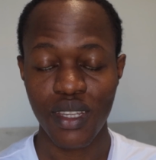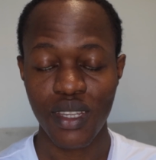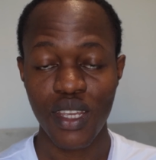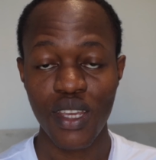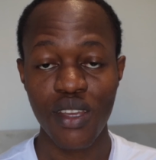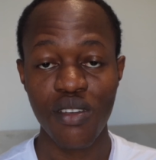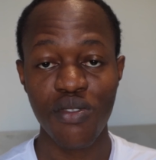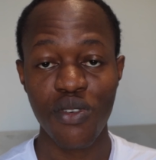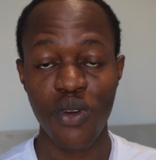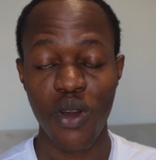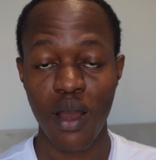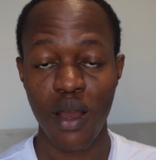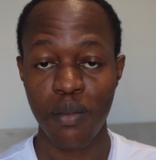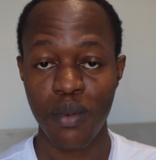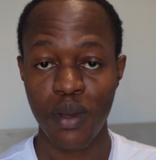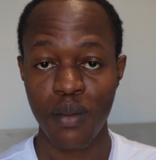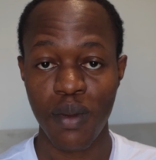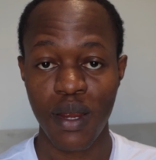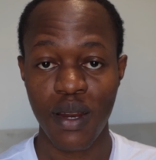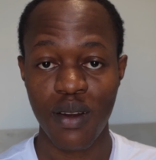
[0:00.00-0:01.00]
If you are
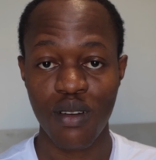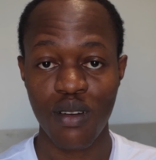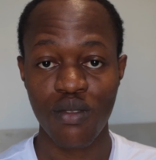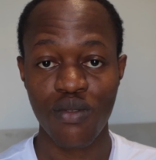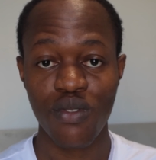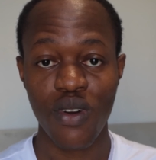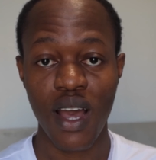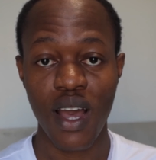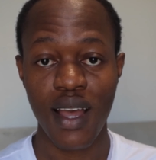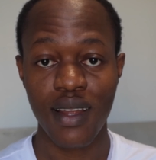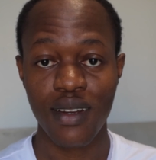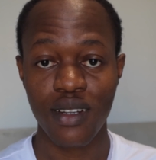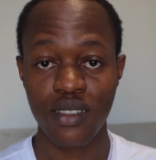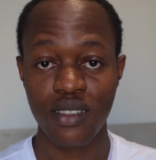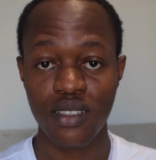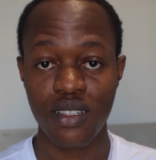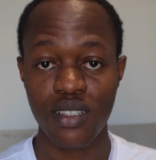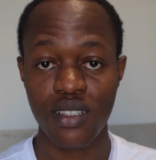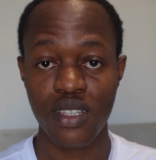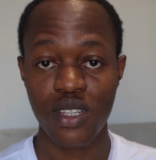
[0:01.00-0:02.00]
preparing for
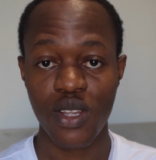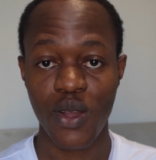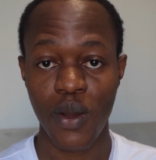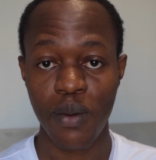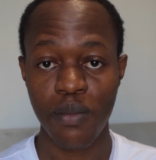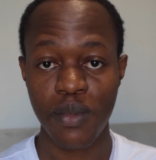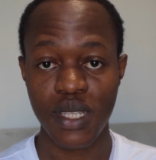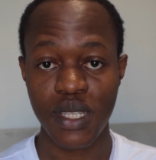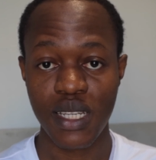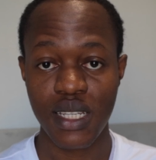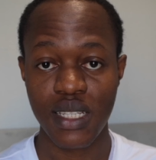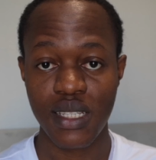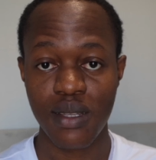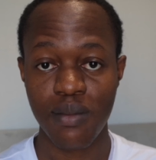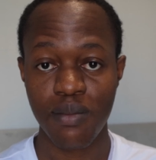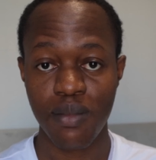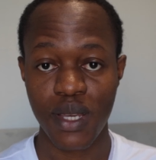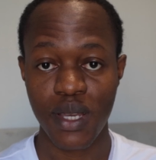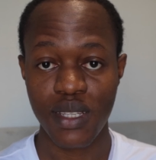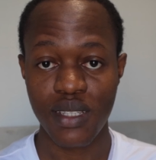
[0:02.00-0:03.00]
Adult Nursing
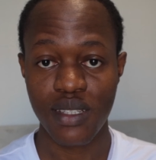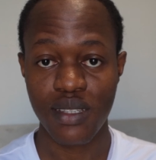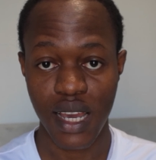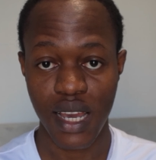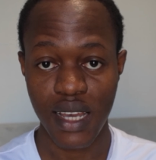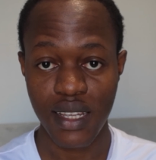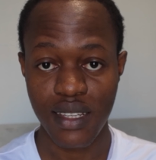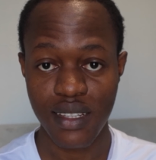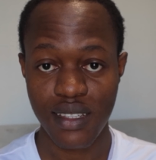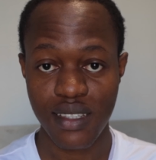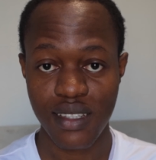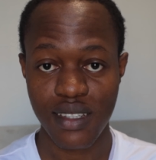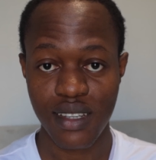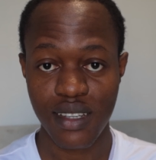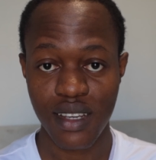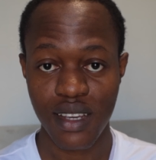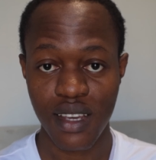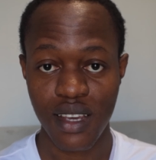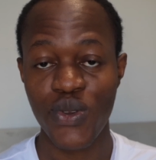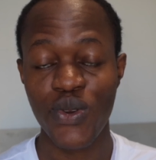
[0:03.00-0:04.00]
Competency-Based Test,
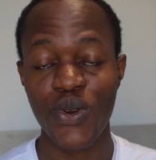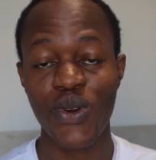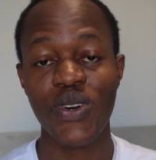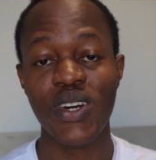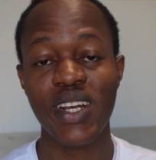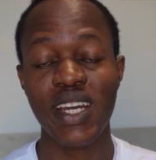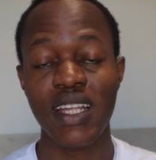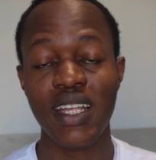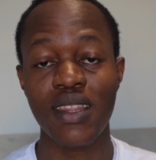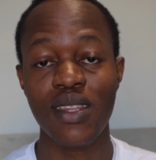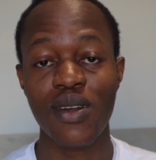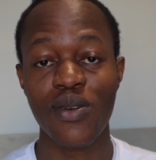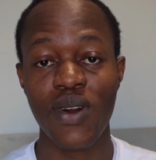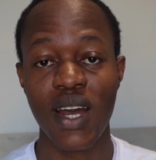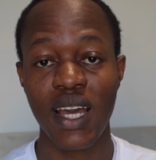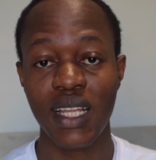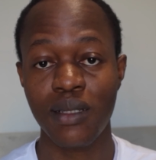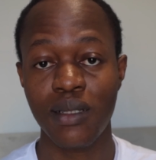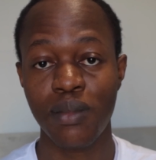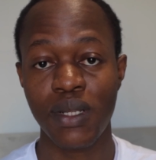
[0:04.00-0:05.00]
you're in the
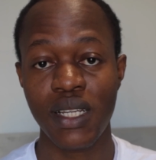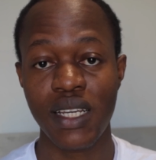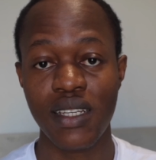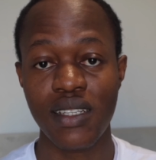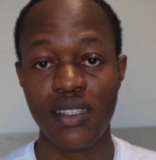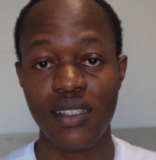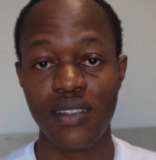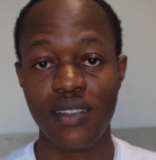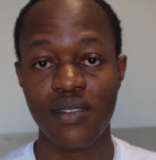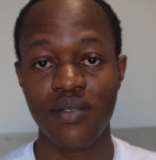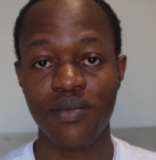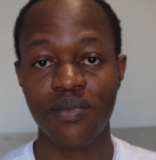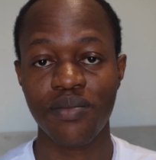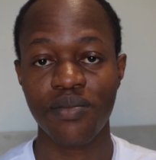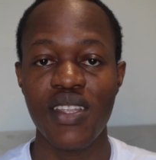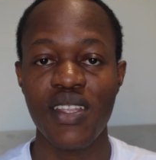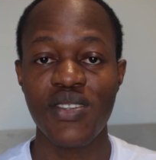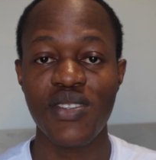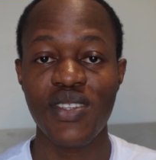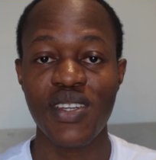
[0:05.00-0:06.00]
right place.
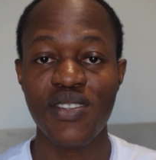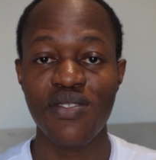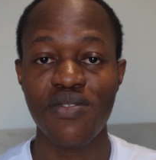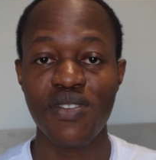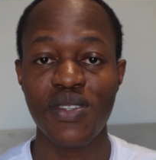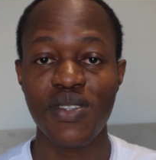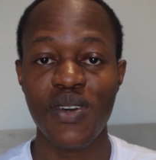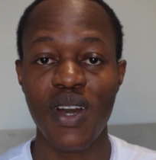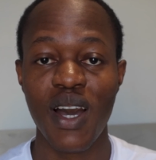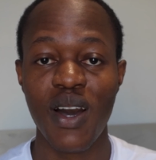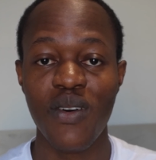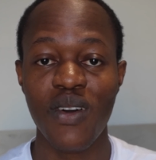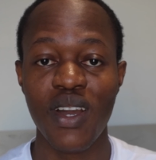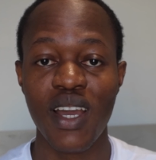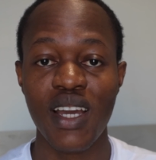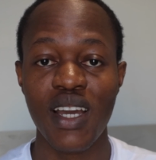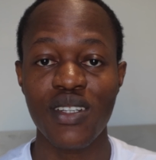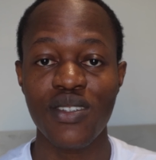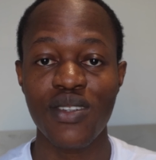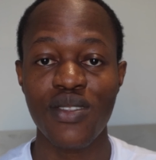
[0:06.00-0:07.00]
In today's video, I'll
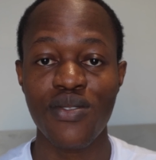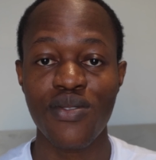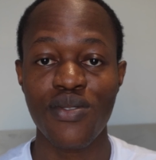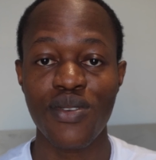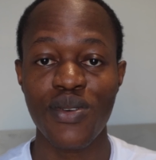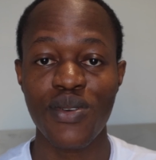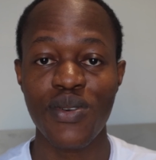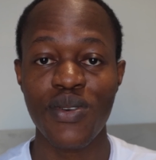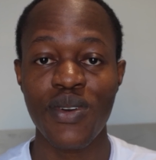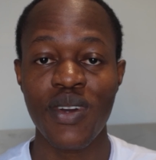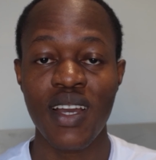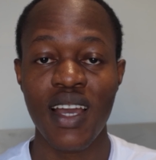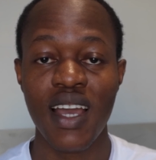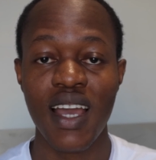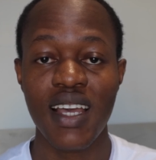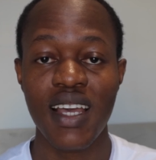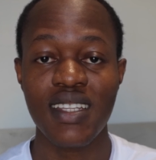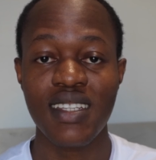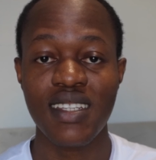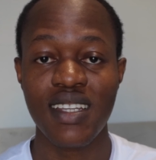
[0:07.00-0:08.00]
guide you through
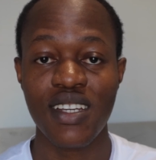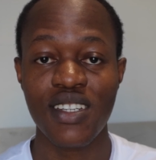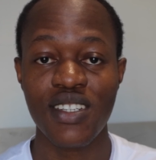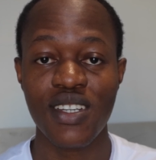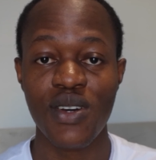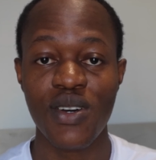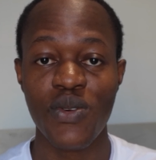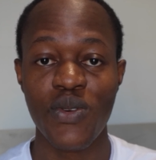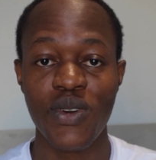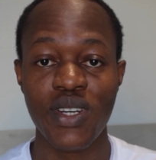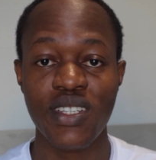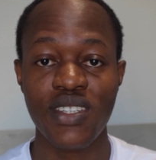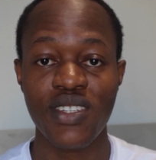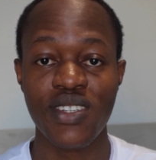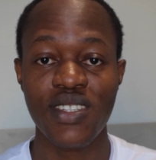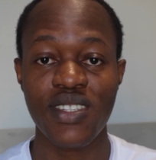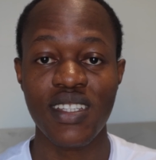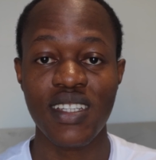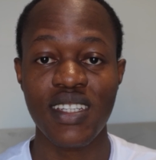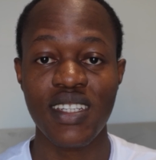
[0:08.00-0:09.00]
essential
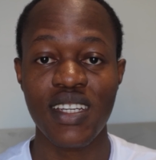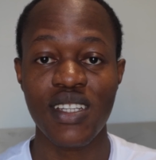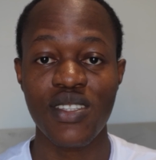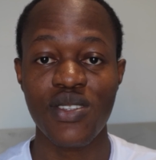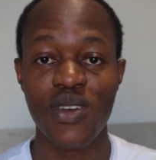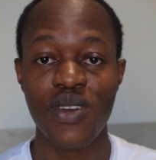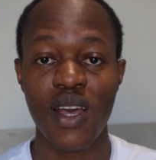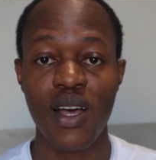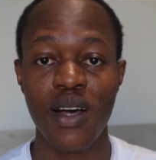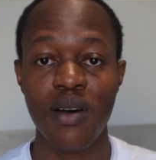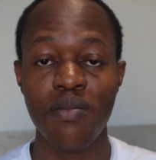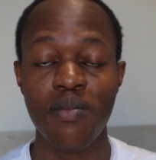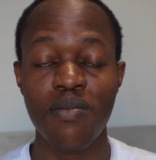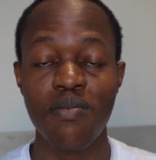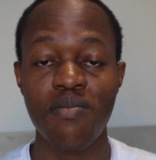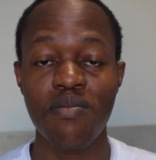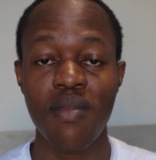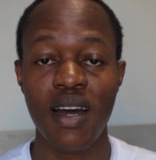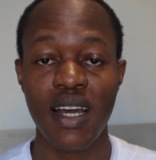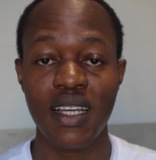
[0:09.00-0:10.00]
questions needed to help
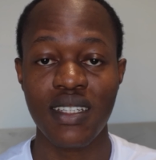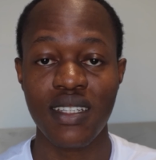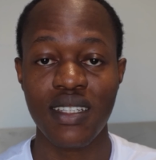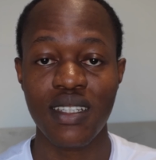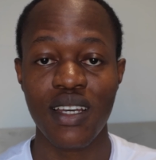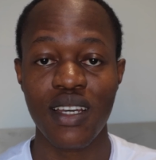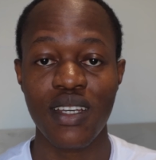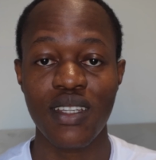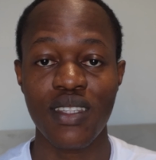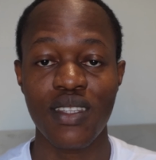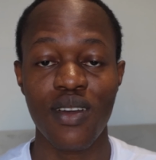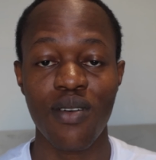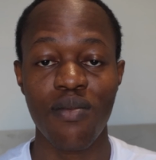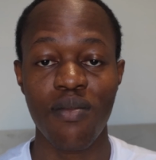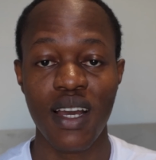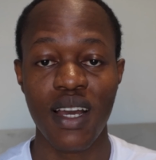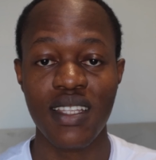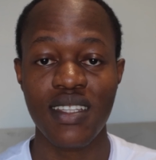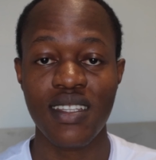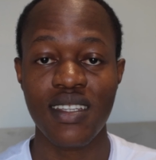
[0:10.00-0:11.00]
master your
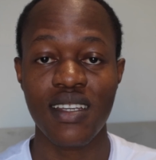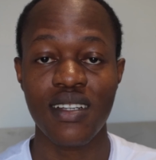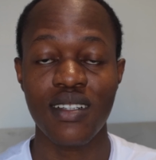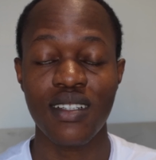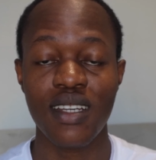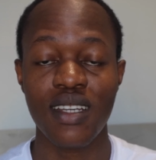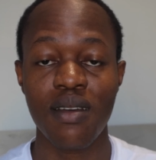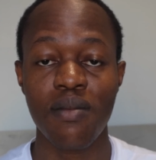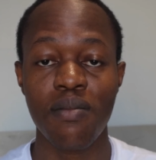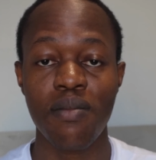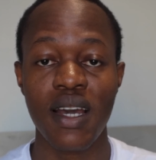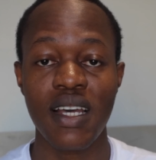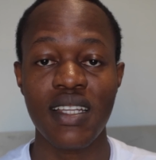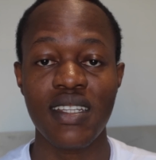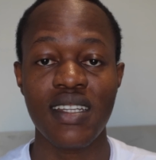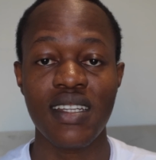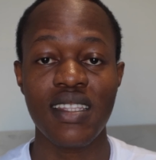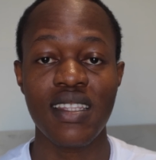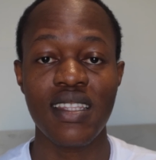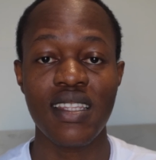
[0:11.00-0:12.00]
math skill in
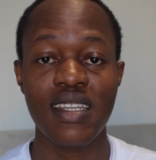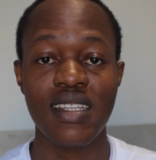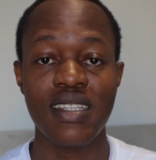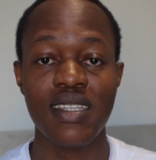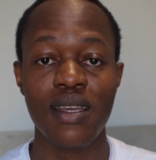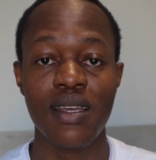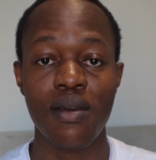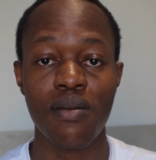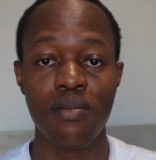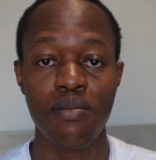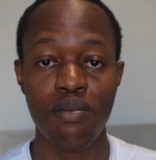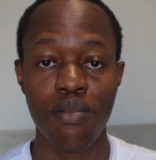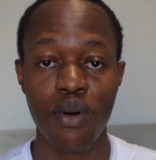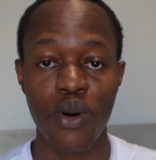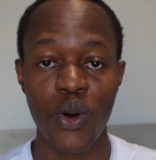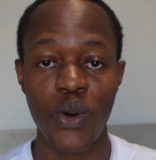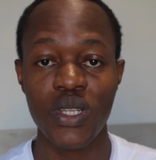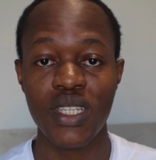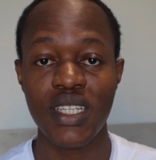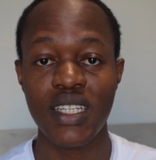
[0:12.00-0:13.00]
passing this
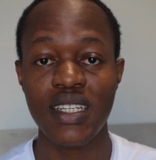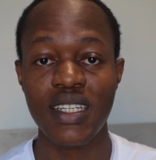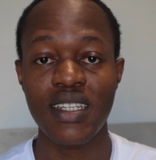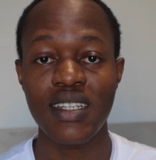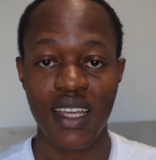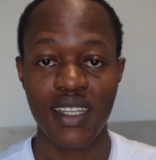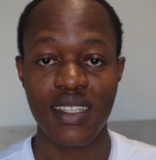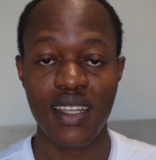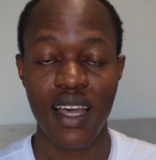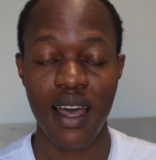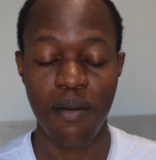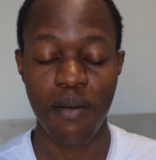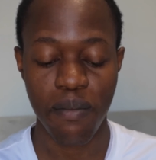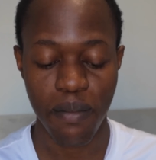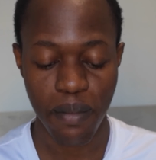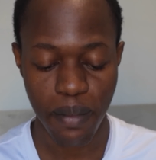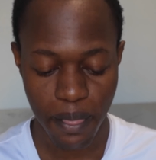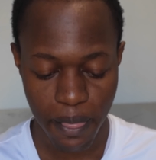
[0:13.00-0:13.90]
important exam.